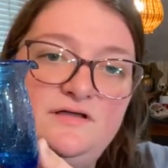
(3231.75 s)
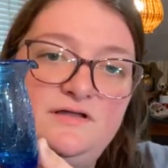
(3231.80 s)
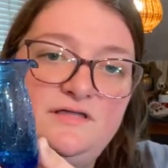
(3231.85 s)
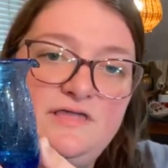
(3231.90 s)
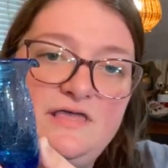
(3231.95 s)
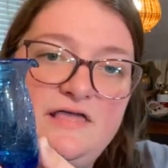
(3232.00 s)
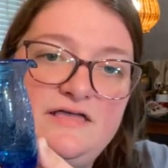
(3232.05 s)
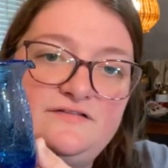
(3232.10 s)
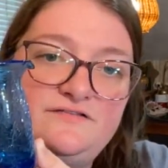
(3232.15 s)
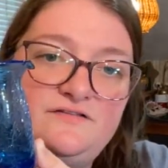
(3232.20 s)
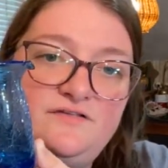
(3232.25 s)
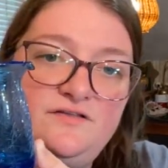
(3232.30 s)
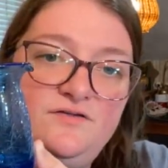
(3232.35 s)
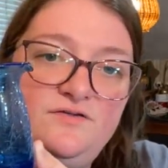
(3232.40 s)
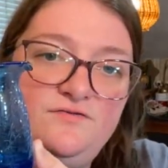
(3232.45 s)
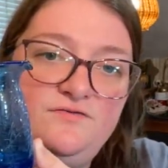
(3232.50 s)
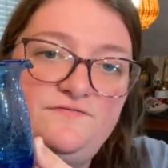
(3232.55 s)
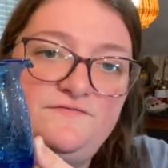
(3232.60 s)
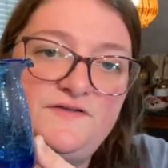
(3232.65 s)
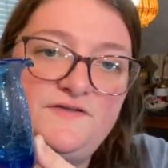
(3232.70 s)
Yeah, so
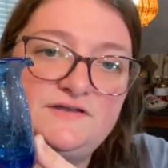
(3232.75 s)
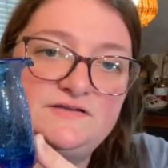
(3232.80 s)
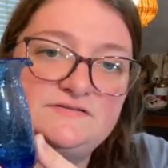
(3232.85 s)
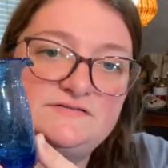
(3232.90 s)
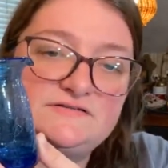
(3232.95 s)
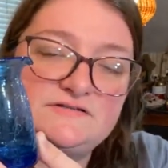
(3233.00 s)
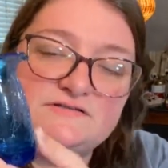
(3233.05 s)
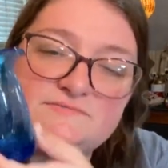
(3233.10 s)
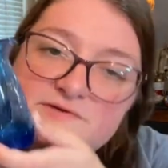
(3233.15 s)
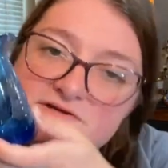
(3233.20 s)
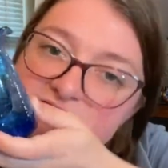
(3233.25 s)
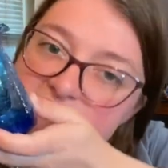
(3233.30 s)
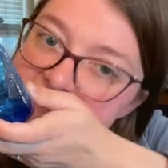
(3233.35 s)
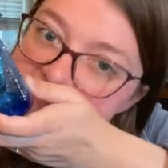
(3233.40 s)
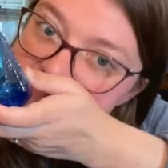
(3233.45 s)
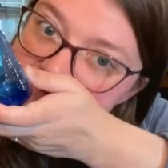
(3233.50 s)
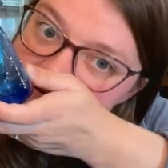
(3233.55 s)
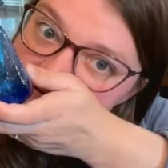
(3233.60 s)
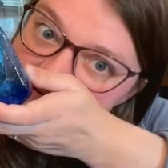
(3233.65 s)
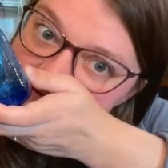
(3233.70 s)
you'll fit in a 6 by 6 by